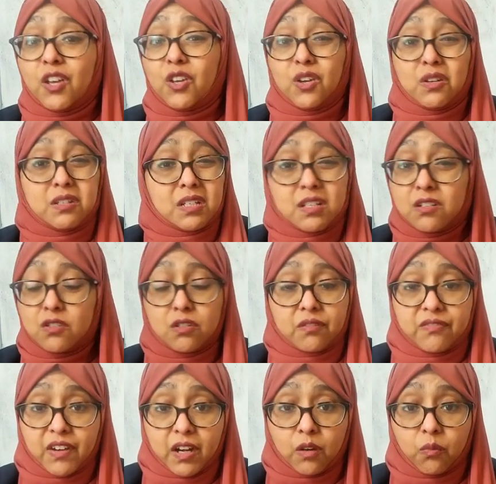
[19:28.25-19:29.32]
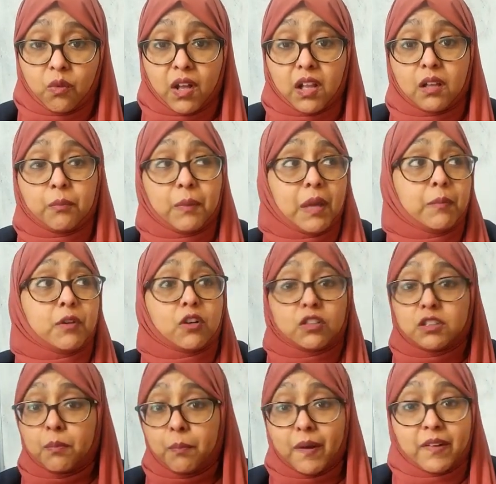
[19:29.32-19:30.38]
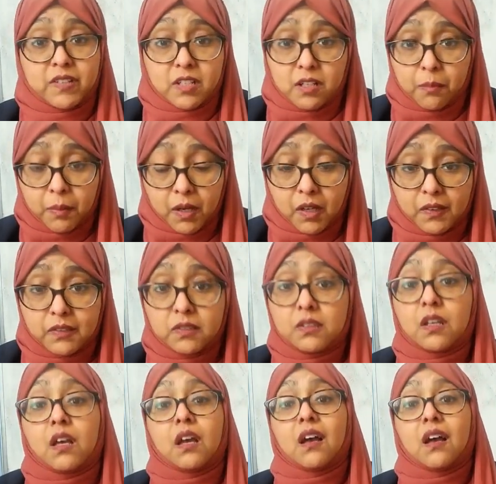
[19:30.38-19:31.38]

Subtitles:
you didn't do very well, maybe you got a merit and a pass,